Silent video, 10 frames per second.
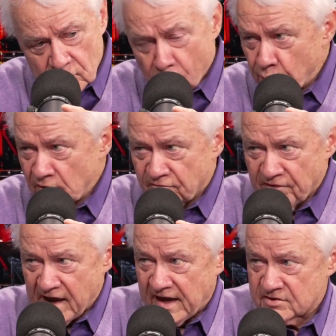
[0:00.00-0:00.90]
go real
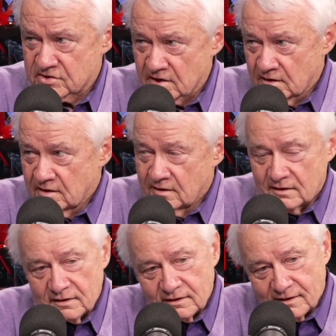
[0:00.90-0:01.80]
fast,
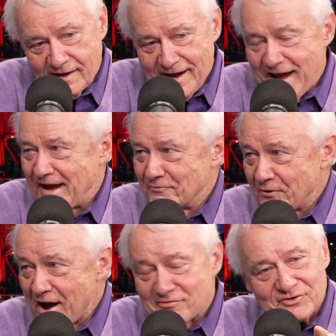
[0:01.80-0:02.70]
and
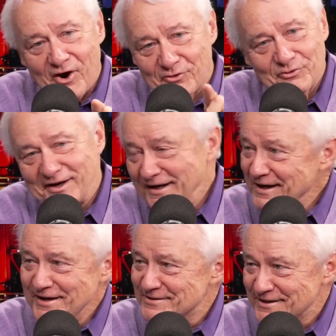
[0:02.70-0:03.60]
Ralph's arthritic
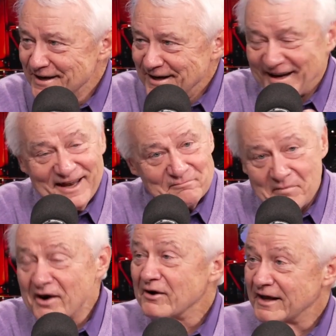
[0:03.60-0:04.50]
knees, he can
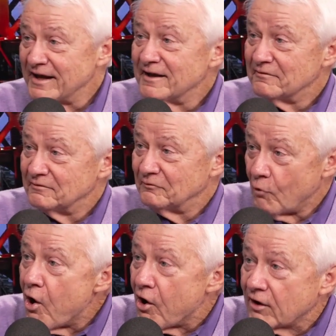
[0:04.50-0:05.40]
barely
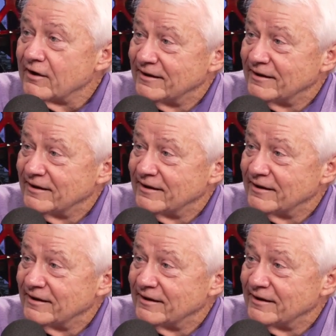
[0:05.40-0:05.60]
walk.